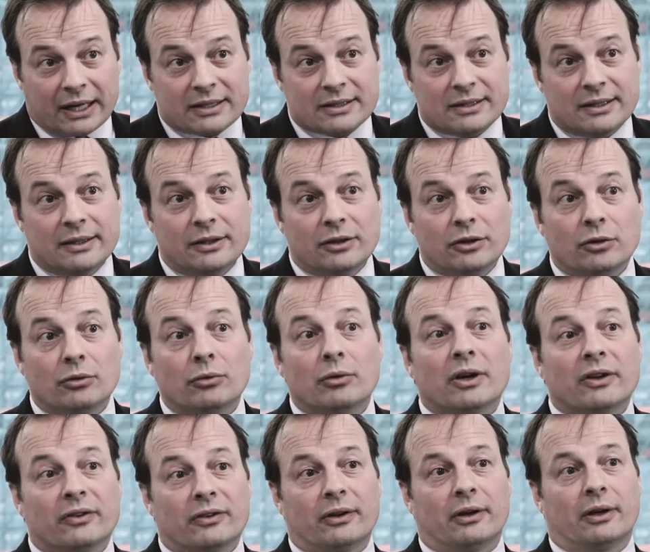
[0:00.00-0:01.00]
Actually,
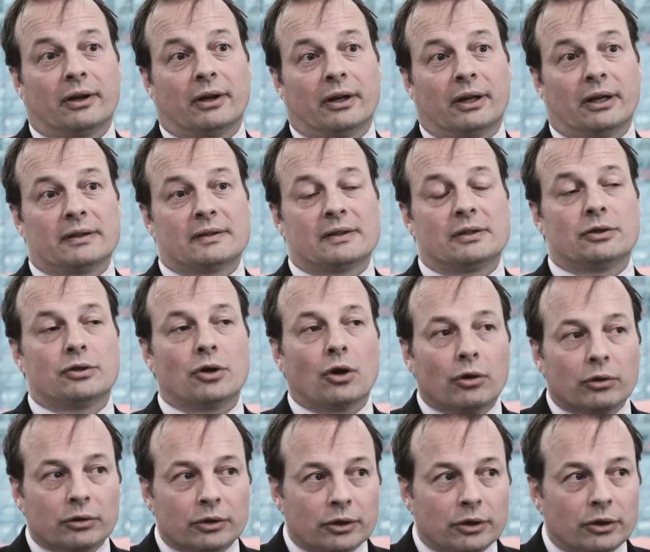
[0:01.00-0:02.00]
you as a
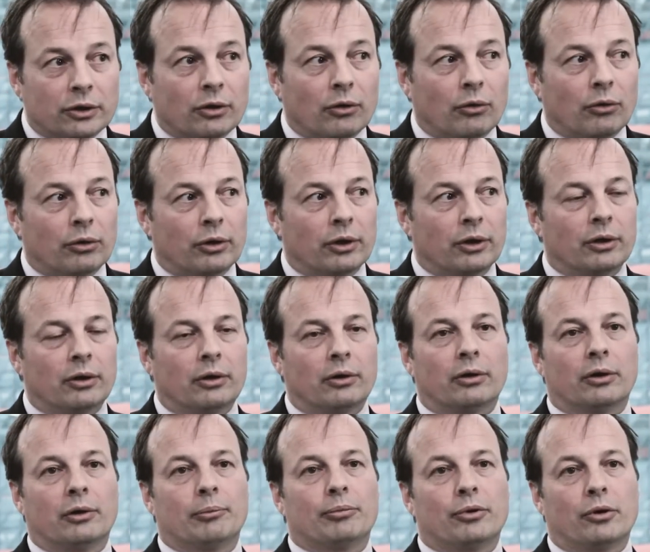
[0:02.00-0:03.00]
donor or
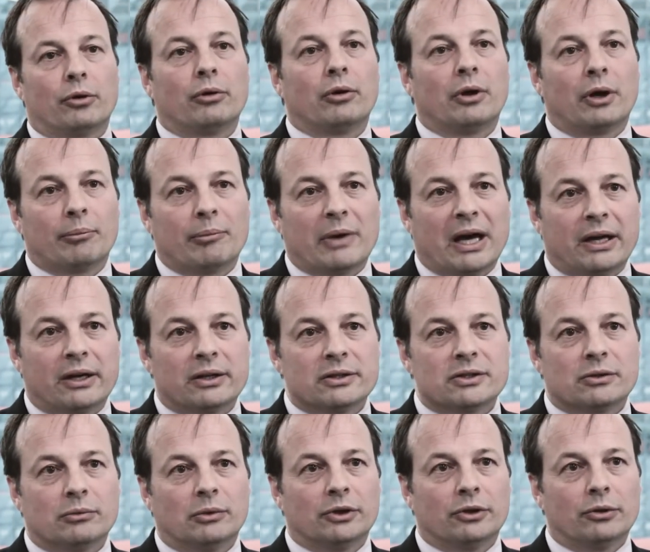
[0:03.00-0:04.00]
a program
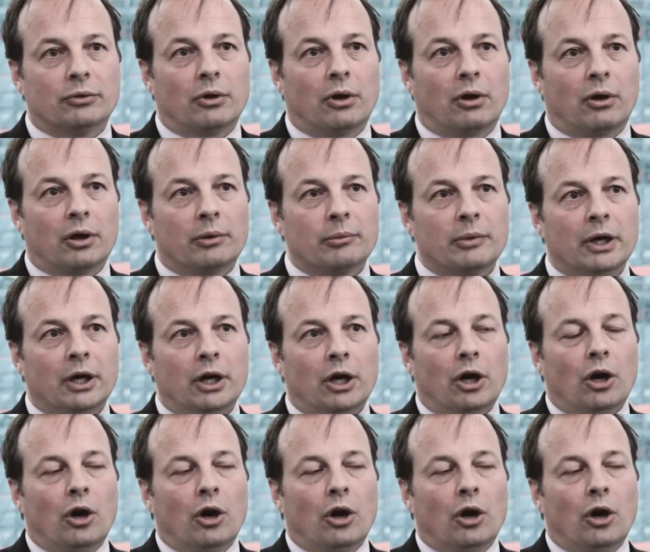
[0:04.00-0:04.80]
manager will do harm,